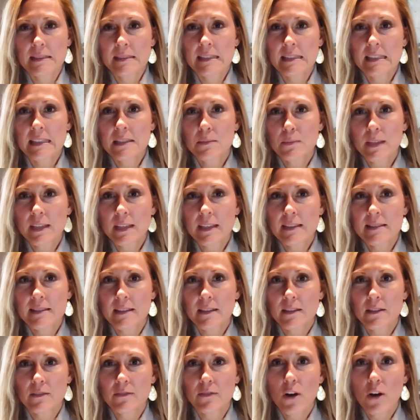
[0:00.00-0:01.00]
6 weeks
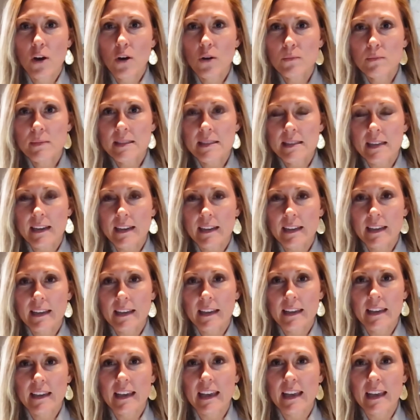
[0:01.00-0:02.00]
of home study,